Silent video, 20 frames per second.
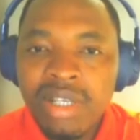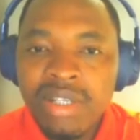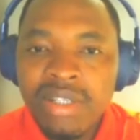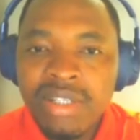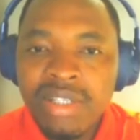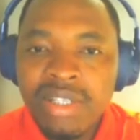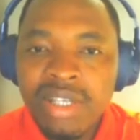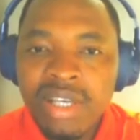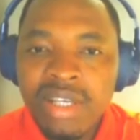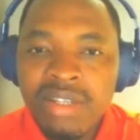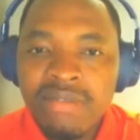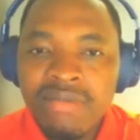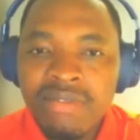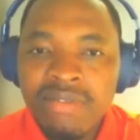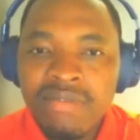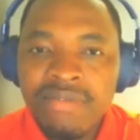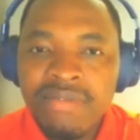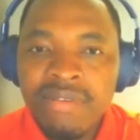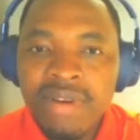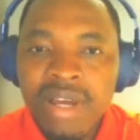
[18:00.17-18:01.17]
a CSV
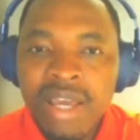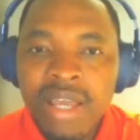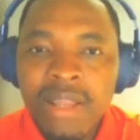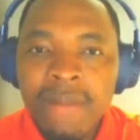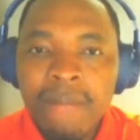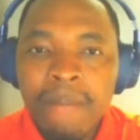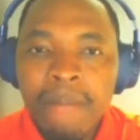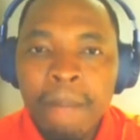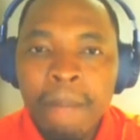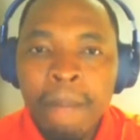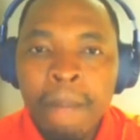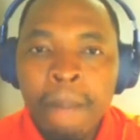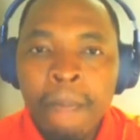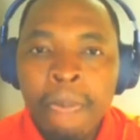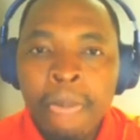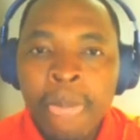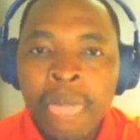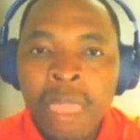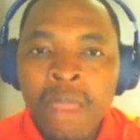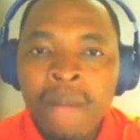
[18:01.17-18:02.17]
file.
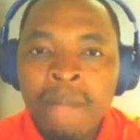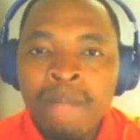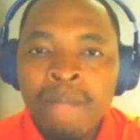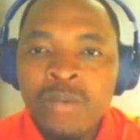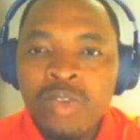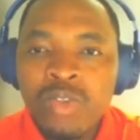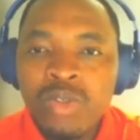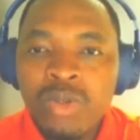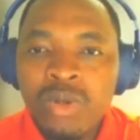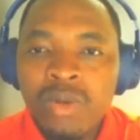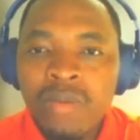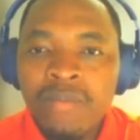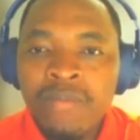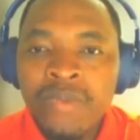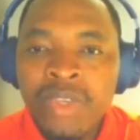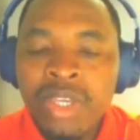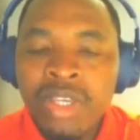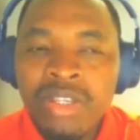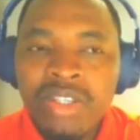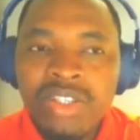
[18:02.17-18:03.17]
So
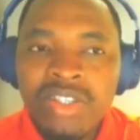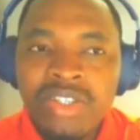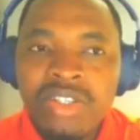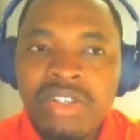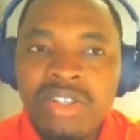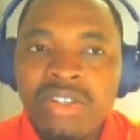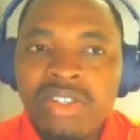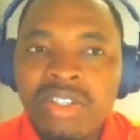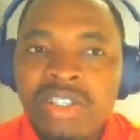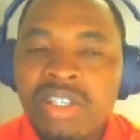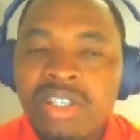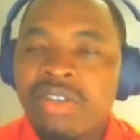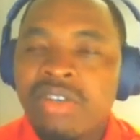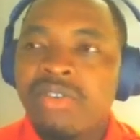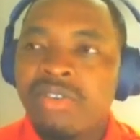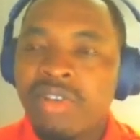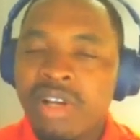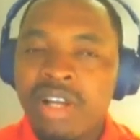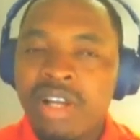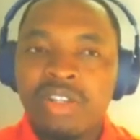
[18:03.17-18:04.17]
it's just
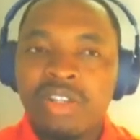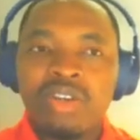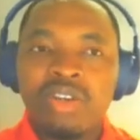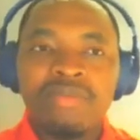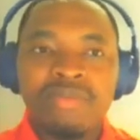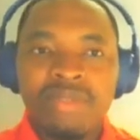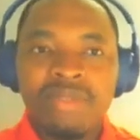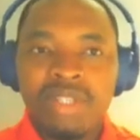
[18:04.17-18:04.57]
random